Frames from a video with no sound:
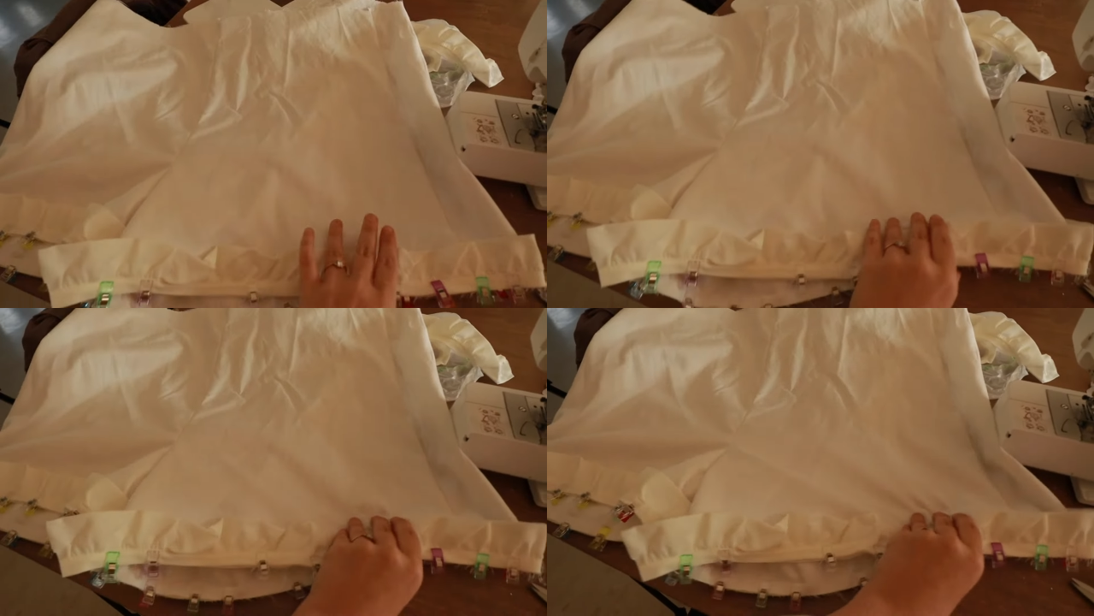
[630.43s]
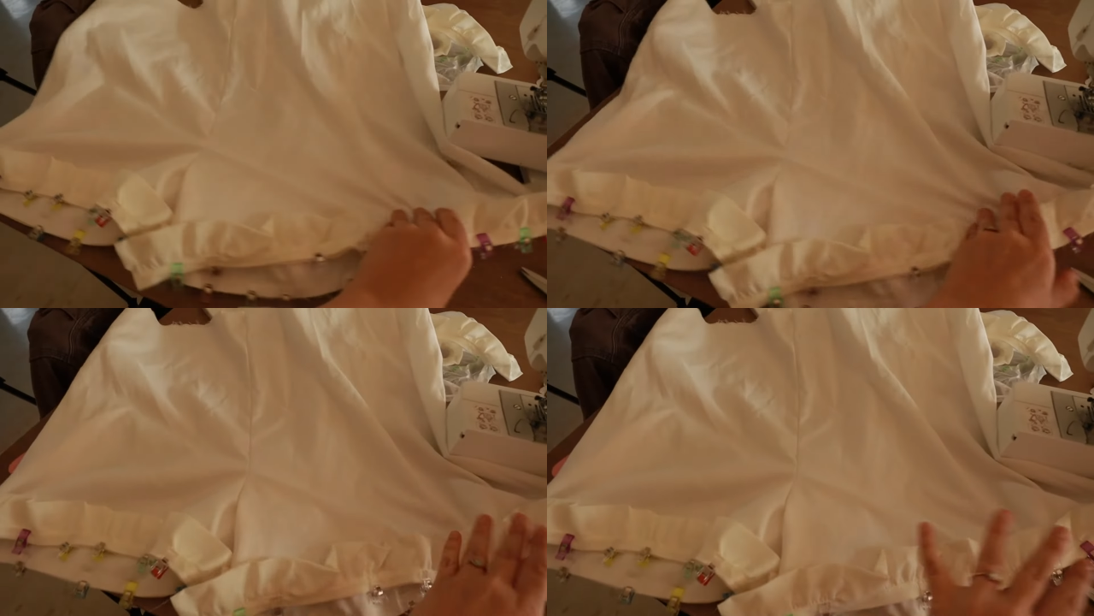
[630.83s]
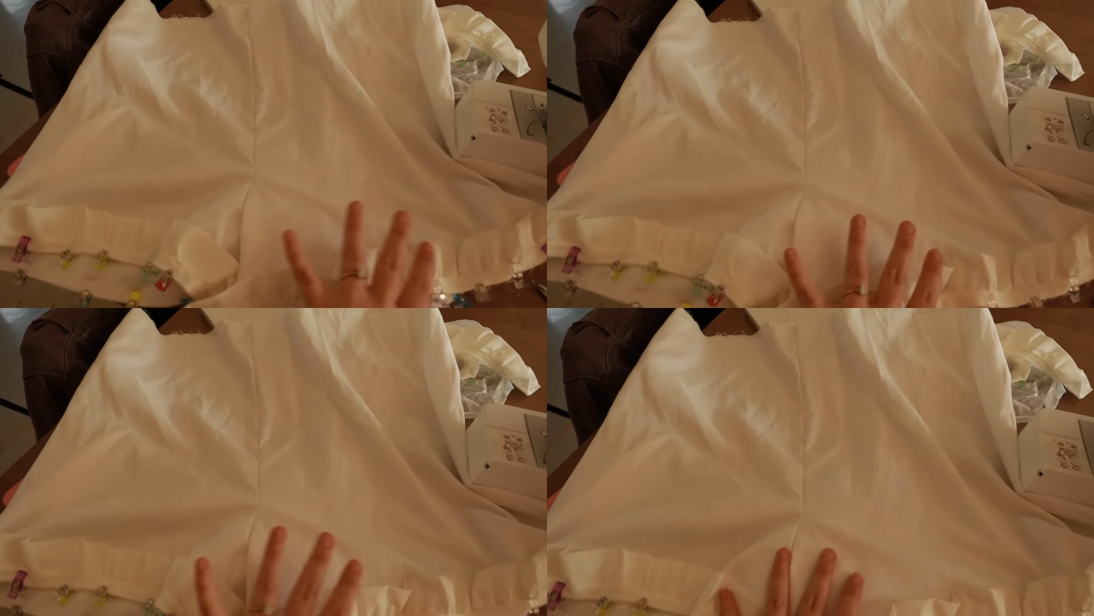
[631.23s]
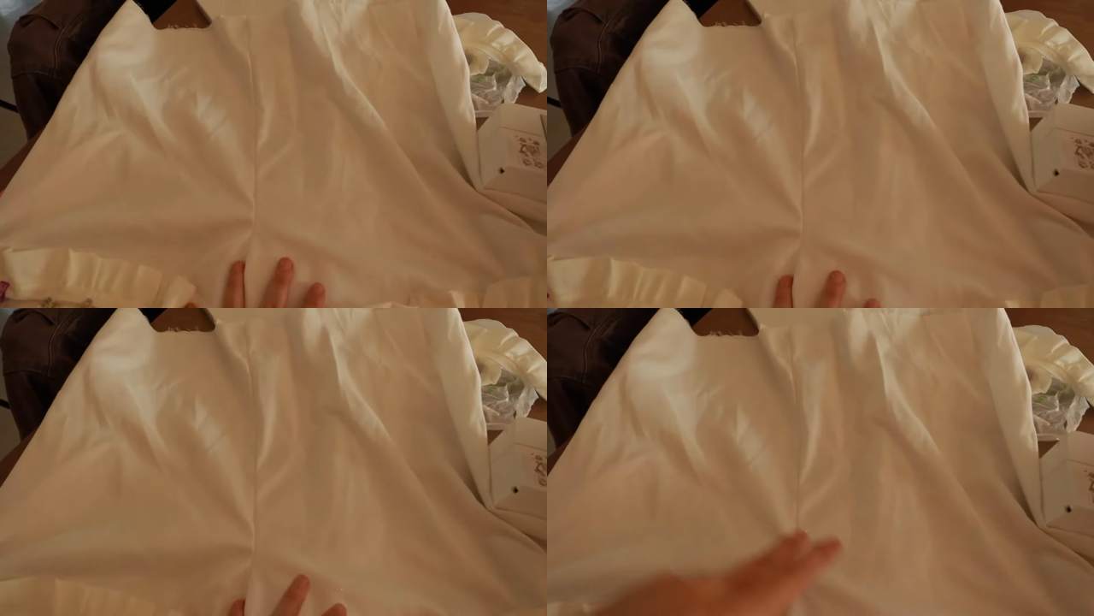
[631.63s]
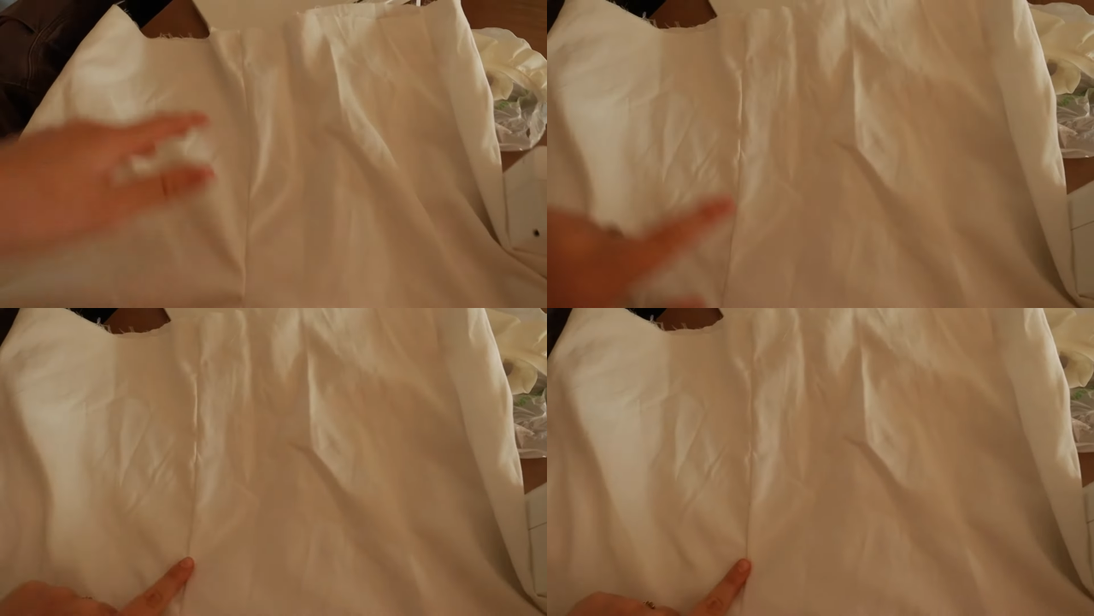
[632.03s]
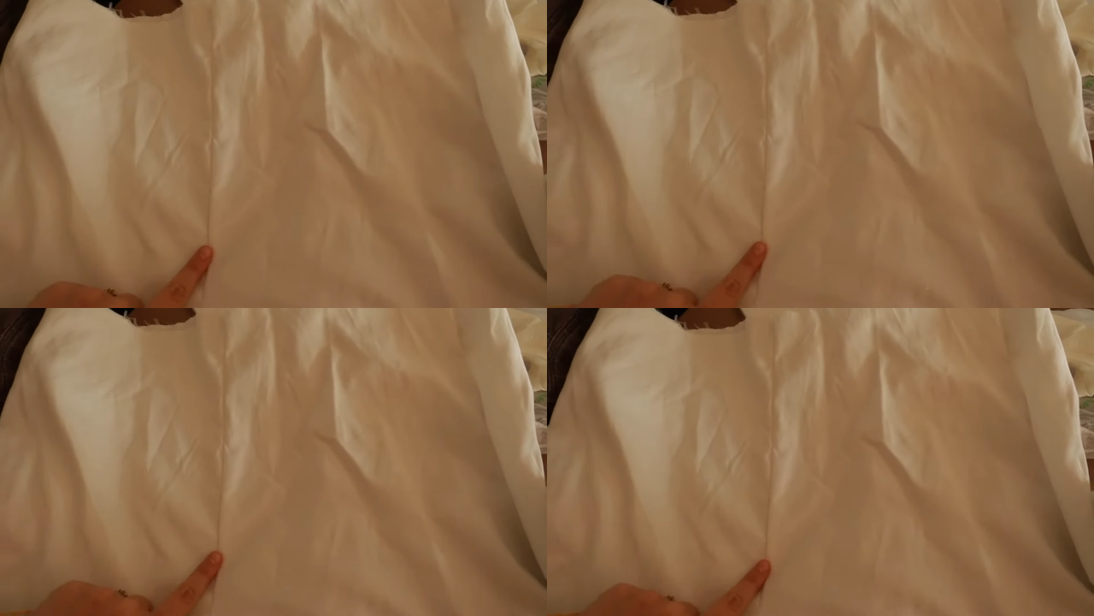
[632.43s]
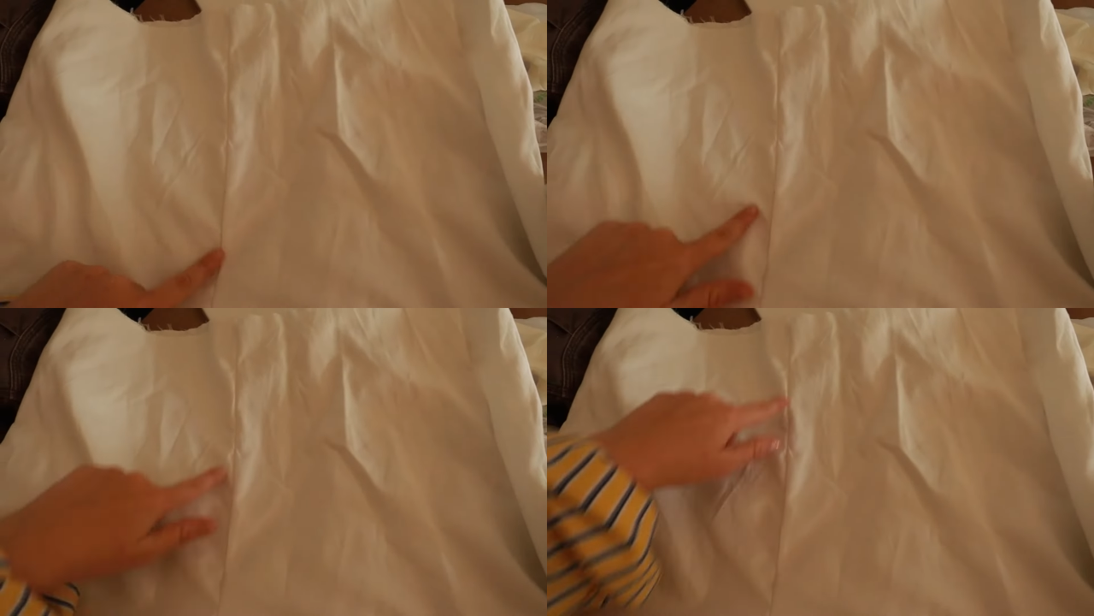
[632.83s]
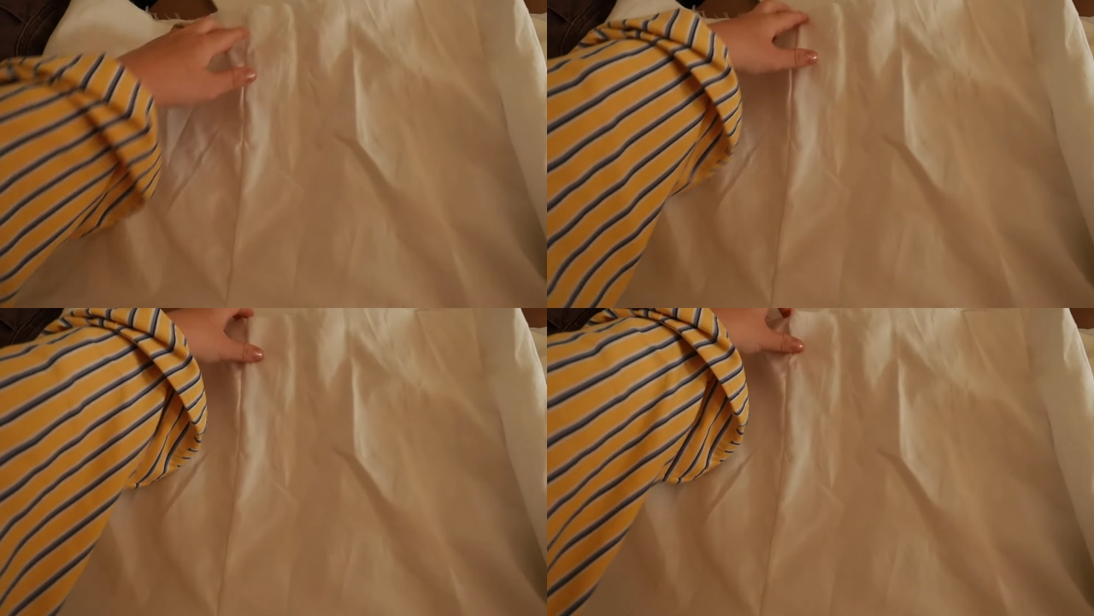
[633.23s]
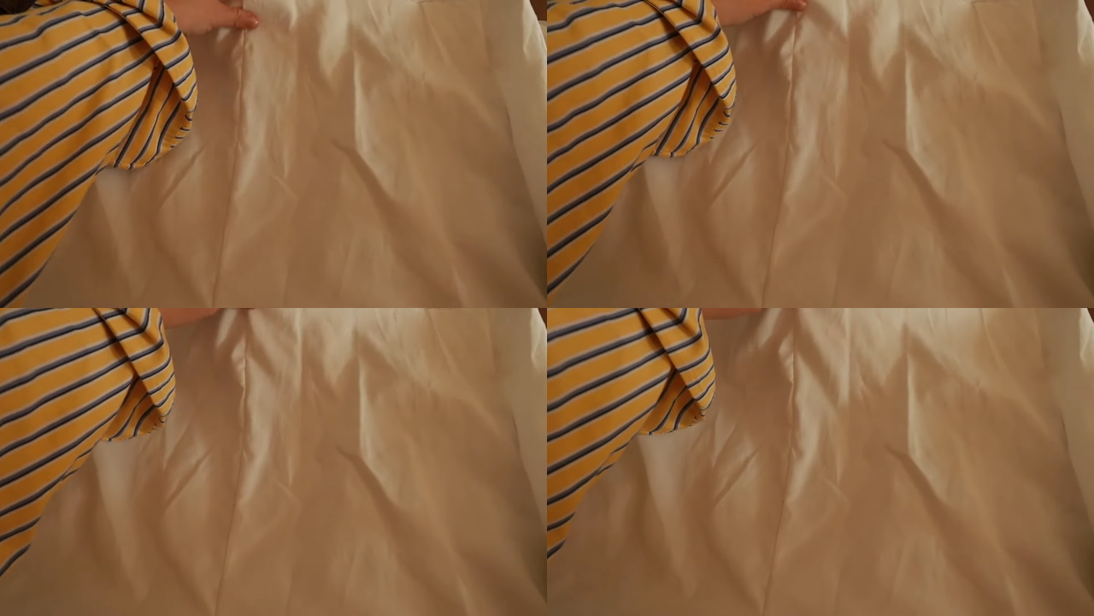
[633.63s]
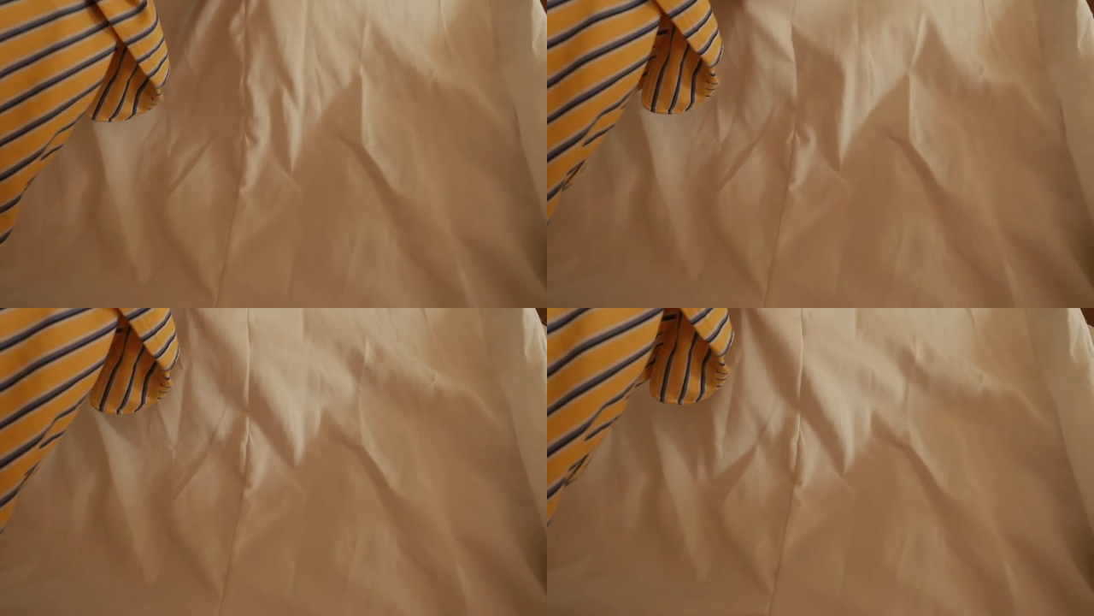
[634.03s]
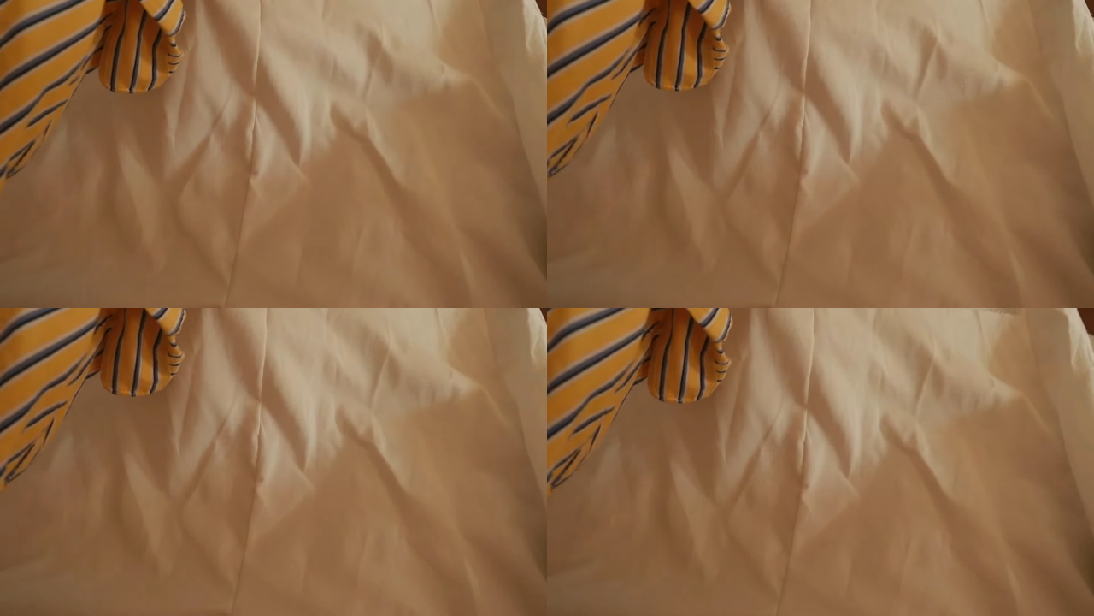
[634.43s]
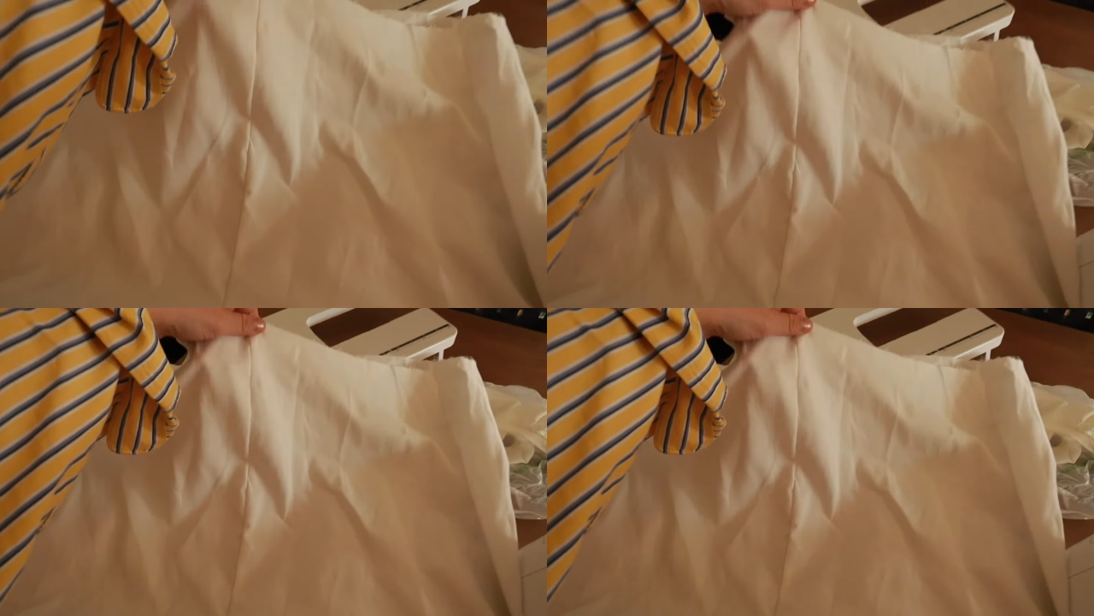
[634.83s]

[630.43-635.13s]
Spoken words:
Nobody's mouth can be seen.